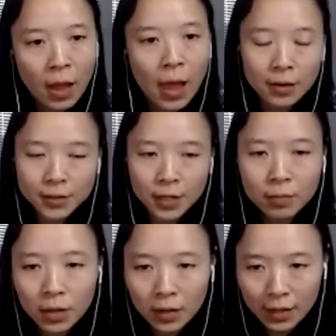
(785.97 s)
And
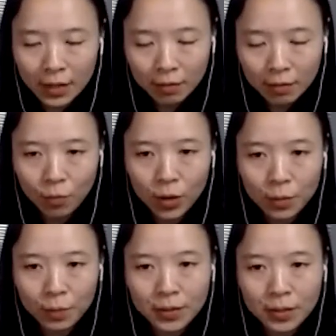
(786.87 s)
similarly, right, we're
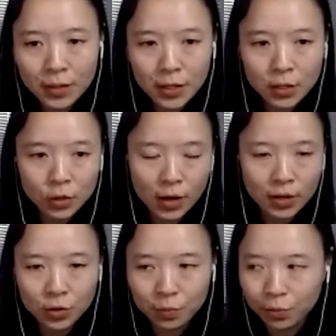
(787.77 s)
basically trying
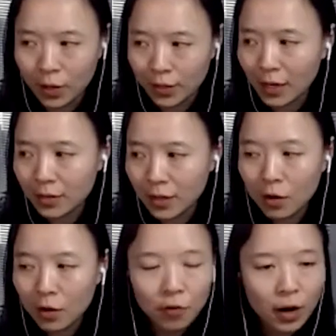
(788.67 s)
to predict
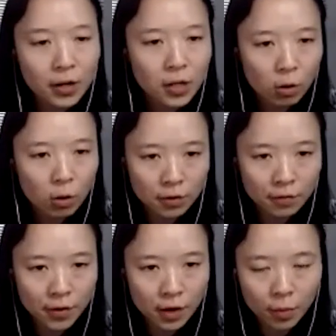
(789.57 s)
from the ocean
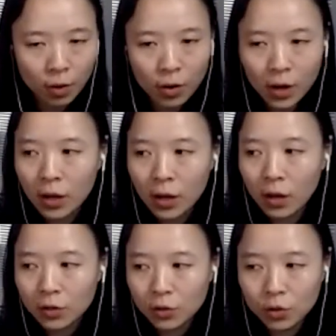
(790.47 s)
variable
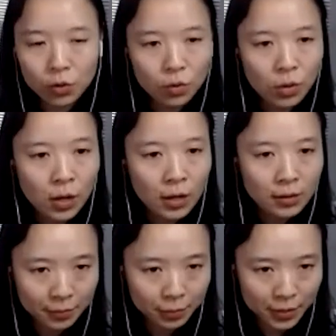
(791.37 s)
to
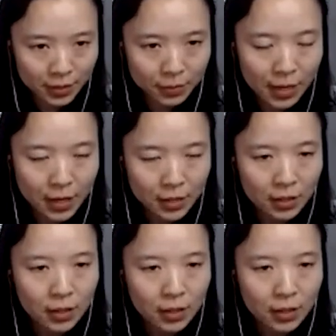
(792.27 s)
the precipitation.